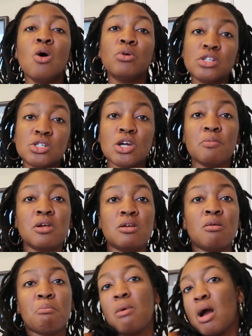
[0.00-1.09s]
will
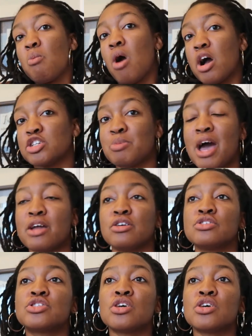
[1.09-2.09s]
determine my wash pattern.